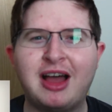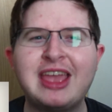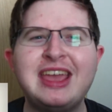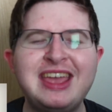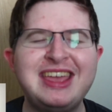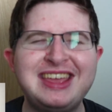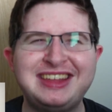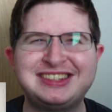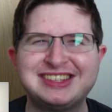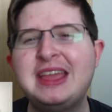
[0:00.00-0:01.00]
by
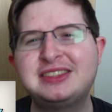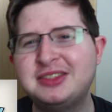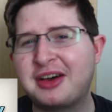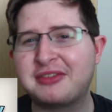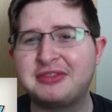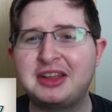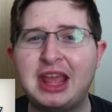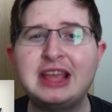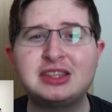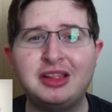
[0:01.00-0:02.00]
it. It's a lot of fun.
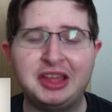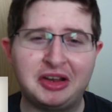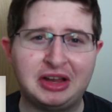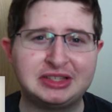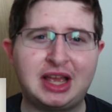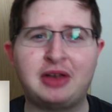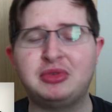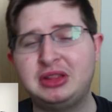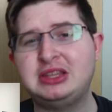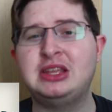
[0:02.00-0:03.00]
It's hilarious. I
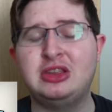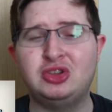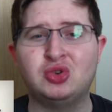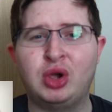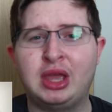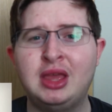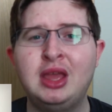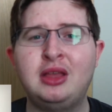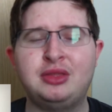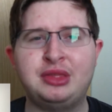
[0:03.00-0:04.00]
really did enjoy
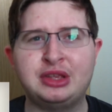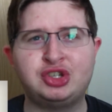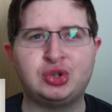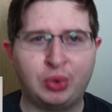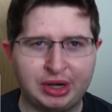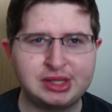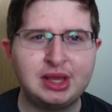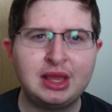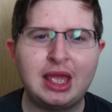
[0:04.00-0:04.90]
this short.